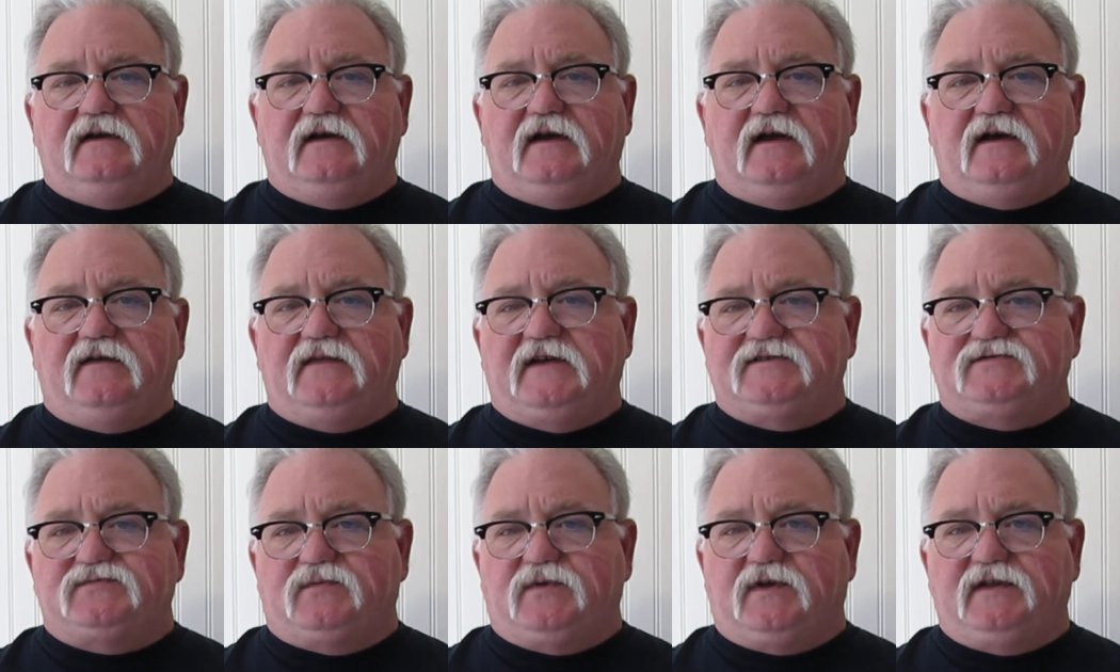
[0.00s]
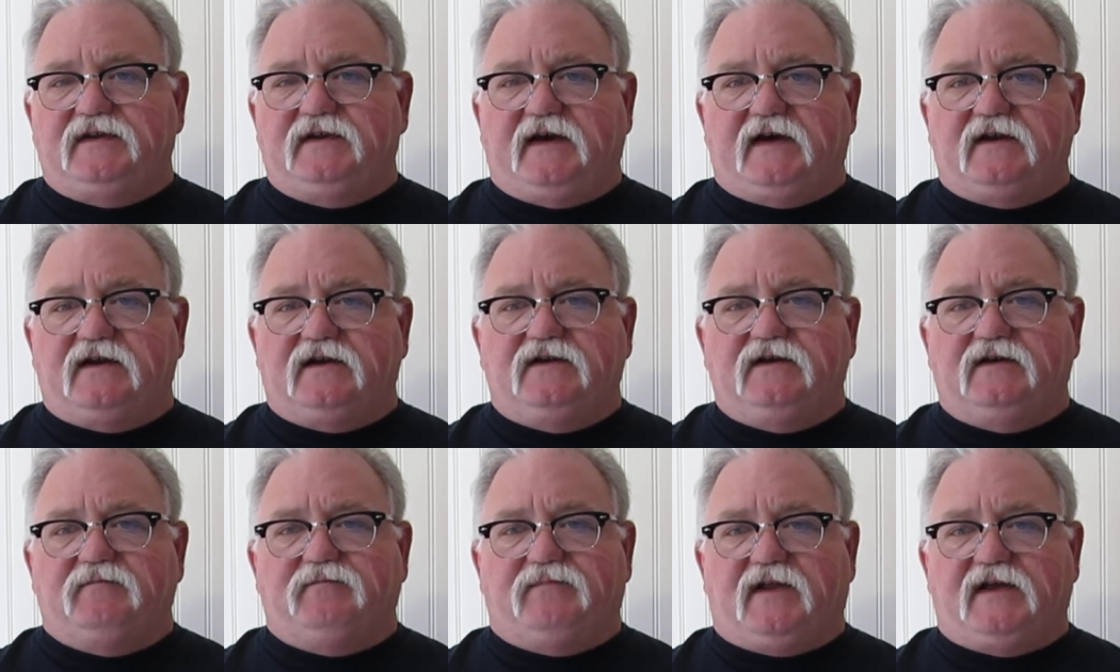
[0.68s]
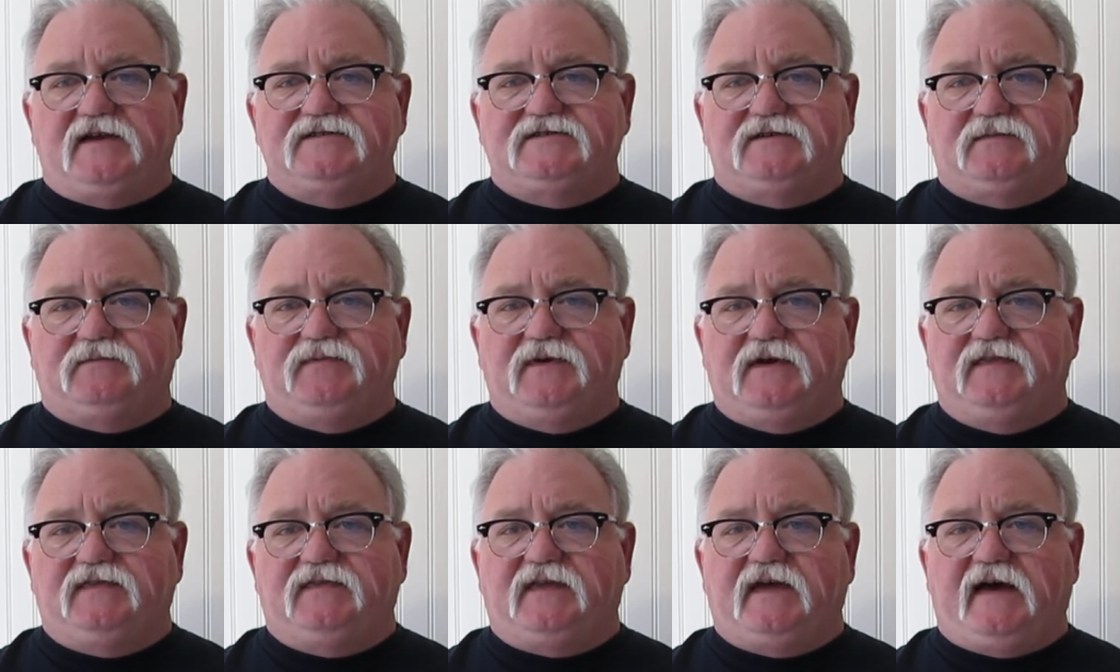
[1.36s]
that's really not a good place to
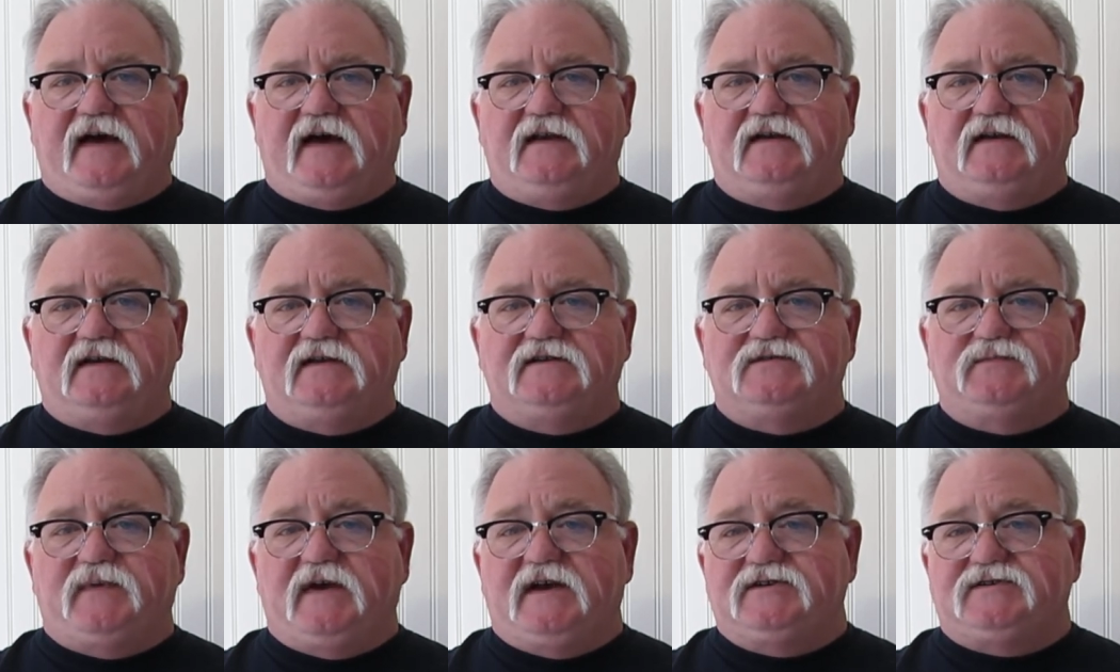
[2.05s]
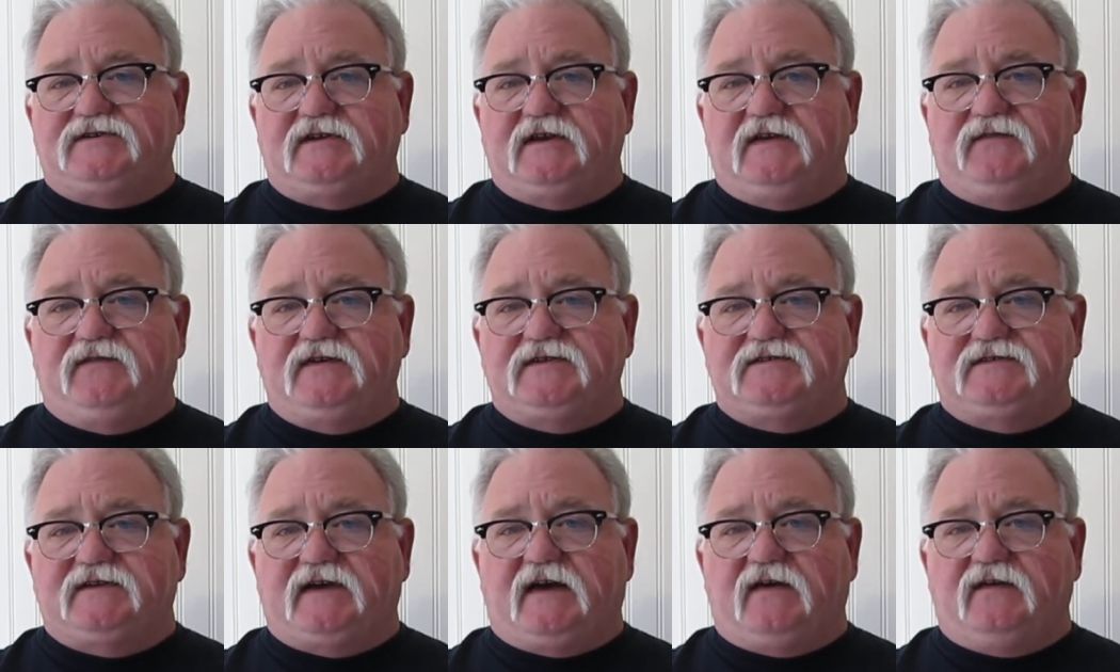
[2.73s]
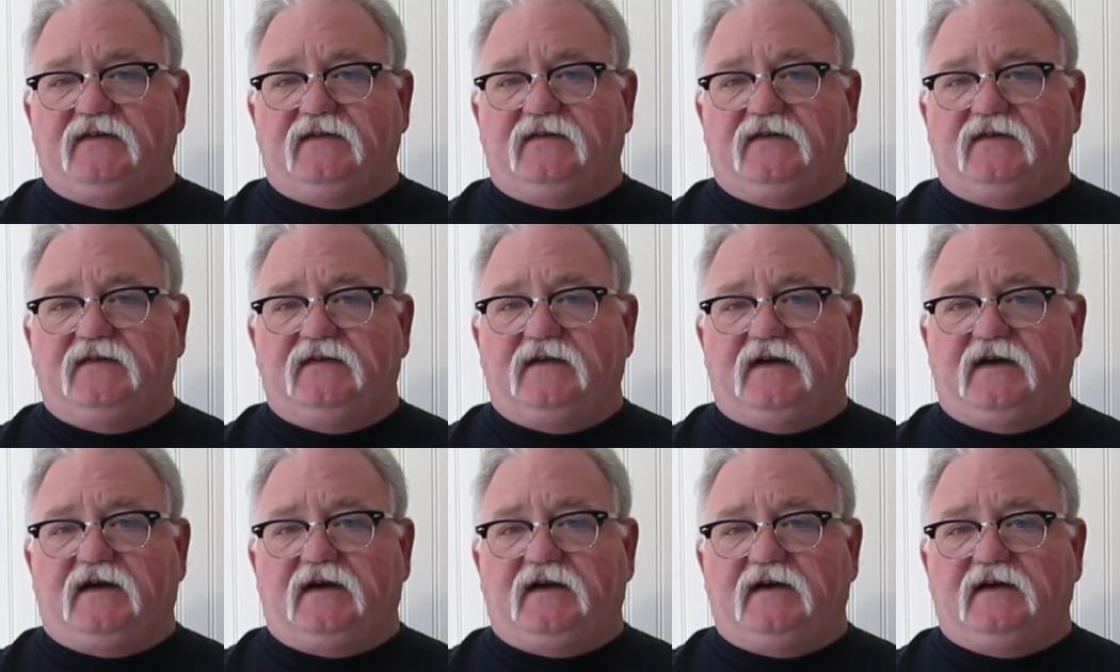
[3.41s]
put that, especially if it's not
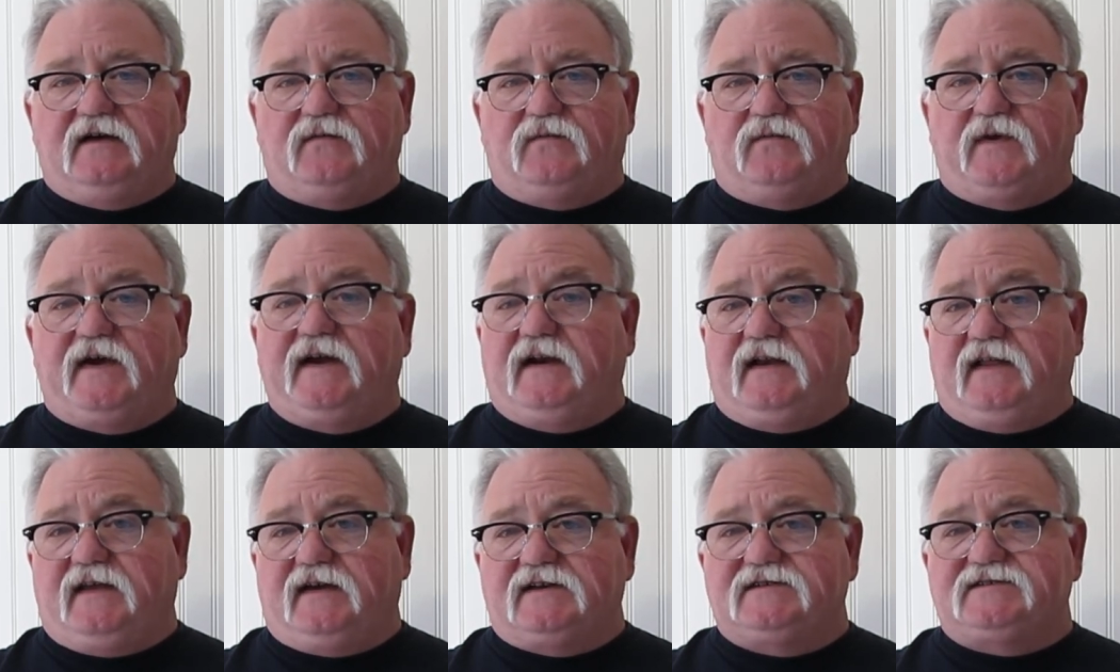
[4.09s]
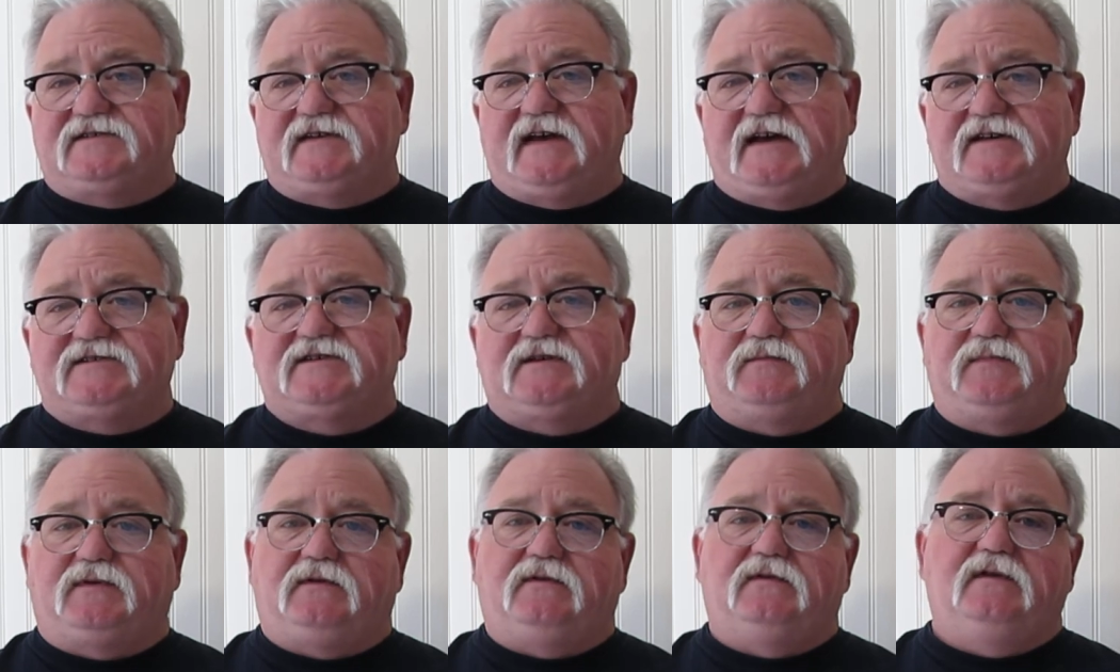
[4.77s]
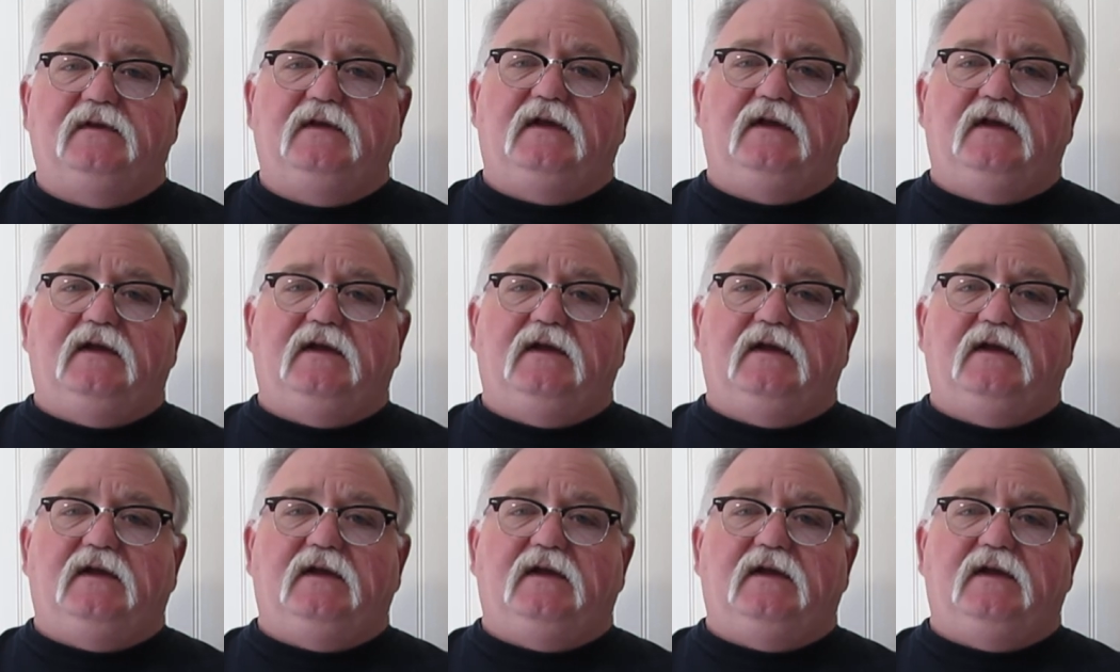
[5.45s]
readily accessible.